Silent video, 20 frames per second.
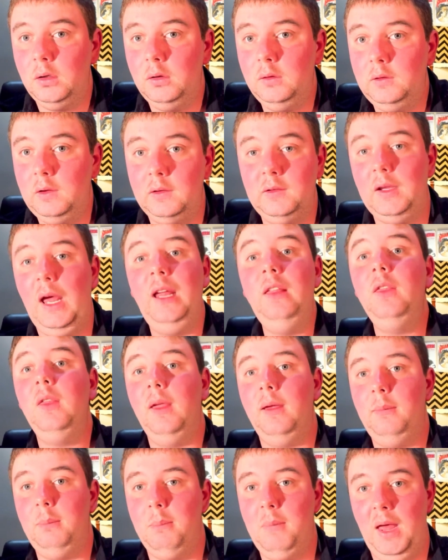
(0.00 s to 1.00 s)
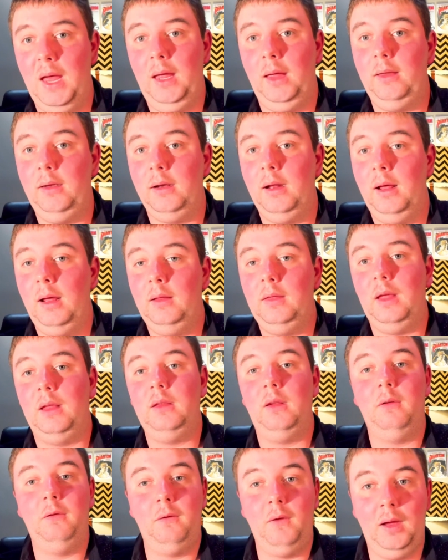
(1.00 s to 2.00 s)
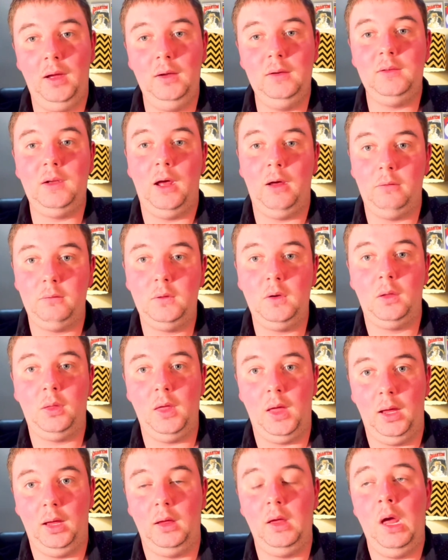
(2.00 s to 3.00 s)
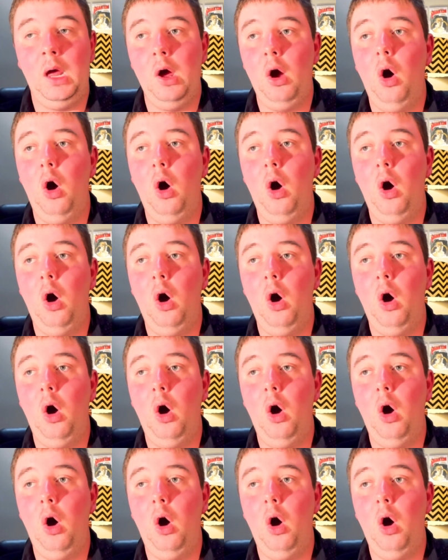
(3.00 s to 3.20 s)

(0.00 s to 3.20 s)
does that then mean that the fans have to think,